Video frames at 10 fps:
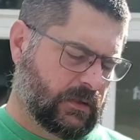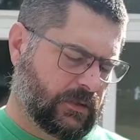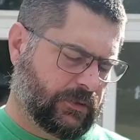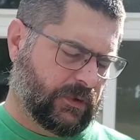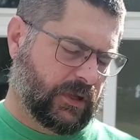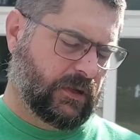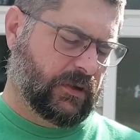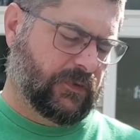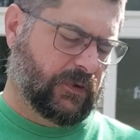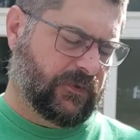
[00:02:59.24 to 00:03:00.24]
3
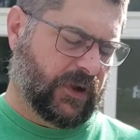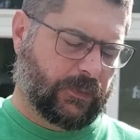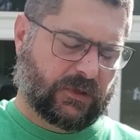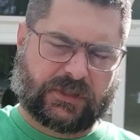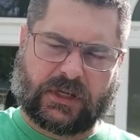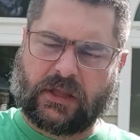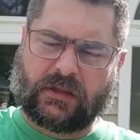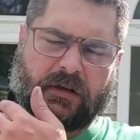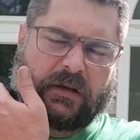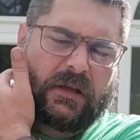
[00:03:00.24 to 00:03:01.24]
different fibers
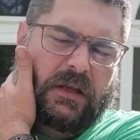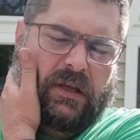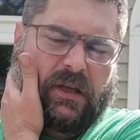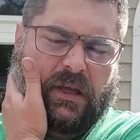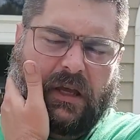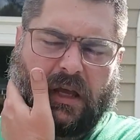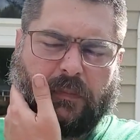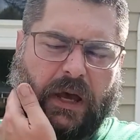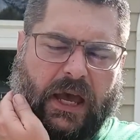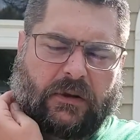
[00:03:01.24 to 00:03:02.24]
together.
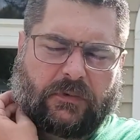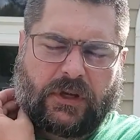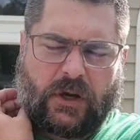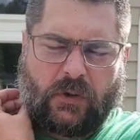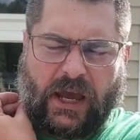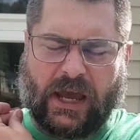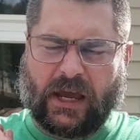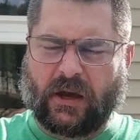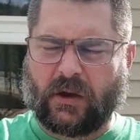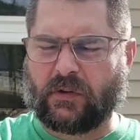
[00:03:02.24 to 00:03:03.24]
I don't know how